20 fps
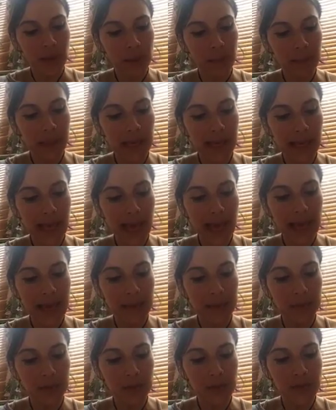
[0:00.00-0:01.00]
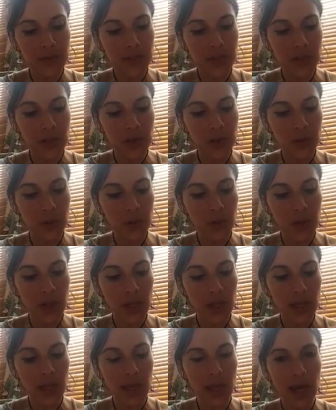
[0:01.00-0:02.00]
being able to
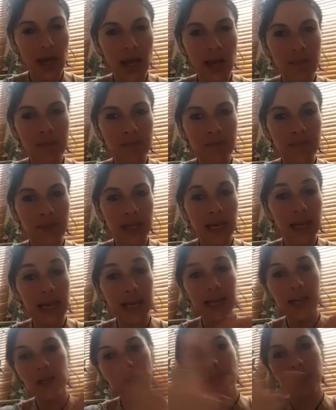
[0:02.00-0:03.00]
clear your